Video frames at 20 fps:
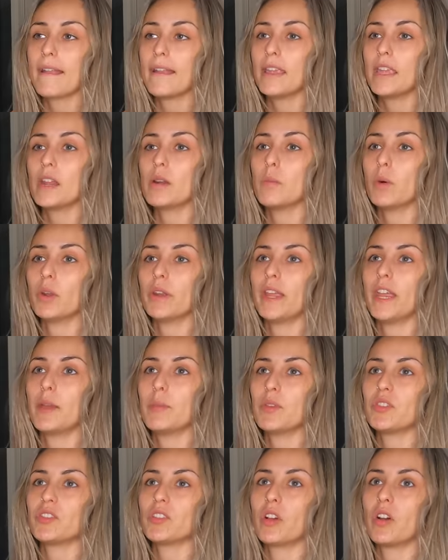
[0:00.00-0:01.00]
You get them on
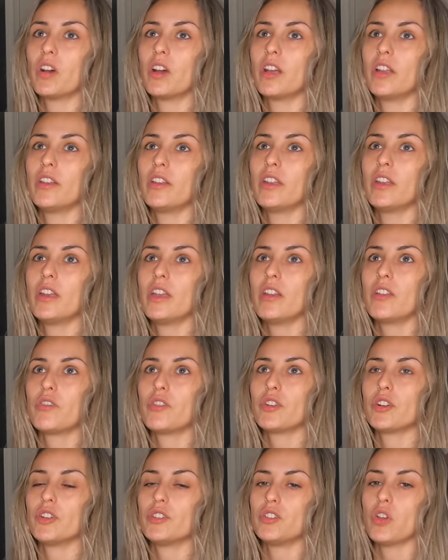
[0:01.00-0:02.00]
Amazon.
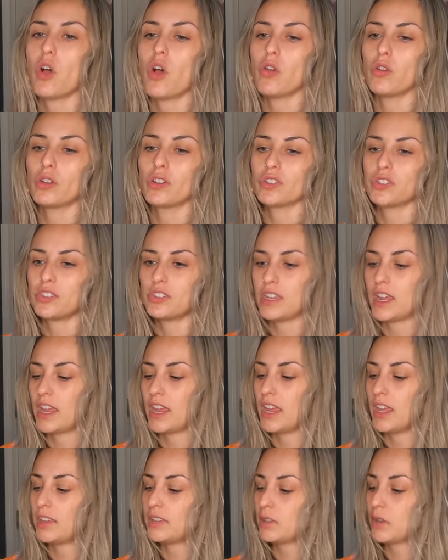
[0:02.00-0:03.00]
They're a dollar
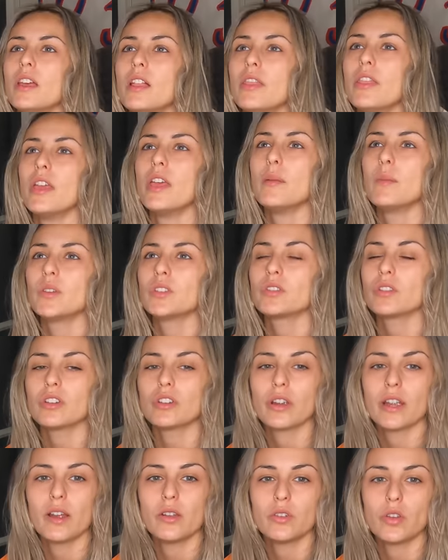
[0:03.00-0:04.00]
stakes. The
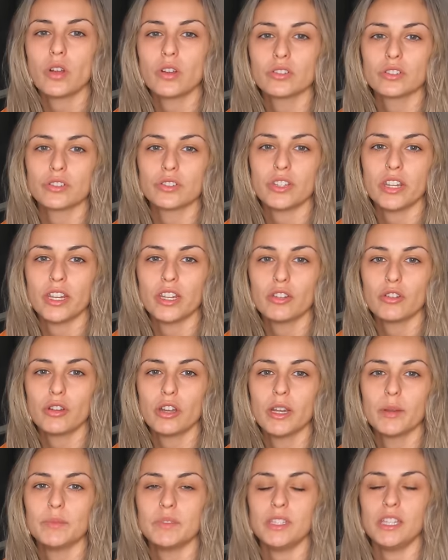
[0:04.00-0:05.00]
MSR groundhogs are 10
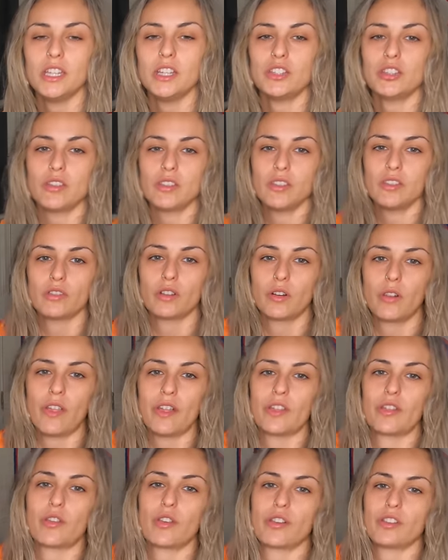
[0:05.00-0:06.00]
grams each. These are
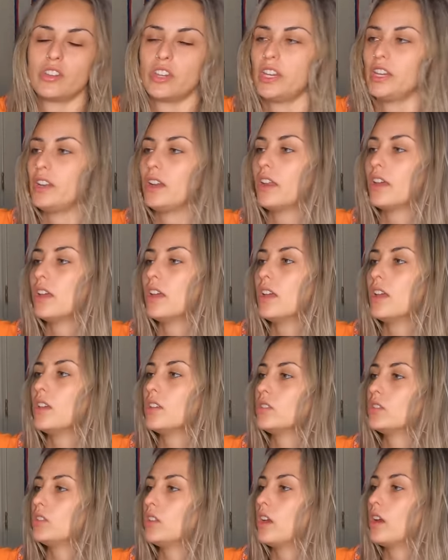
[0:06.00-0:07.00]
like 13.
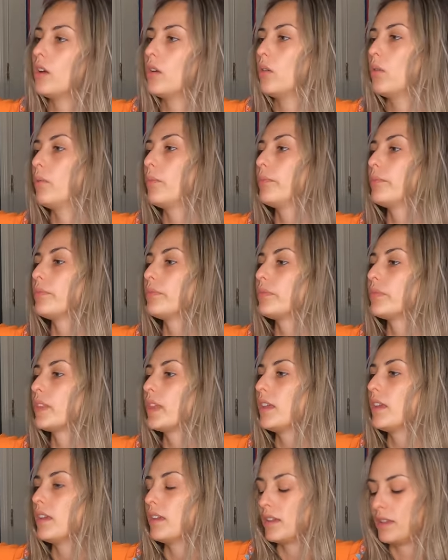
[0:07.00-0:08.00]
So
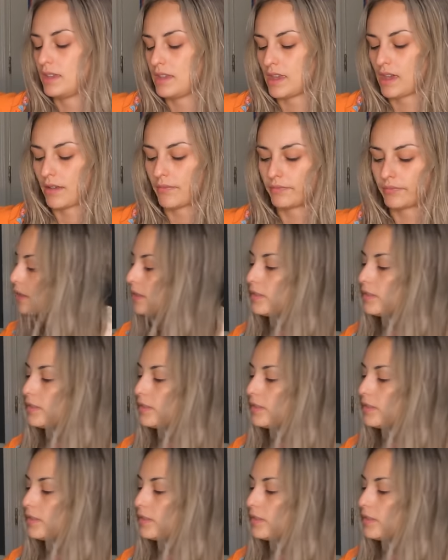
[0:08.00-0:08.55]
yeah.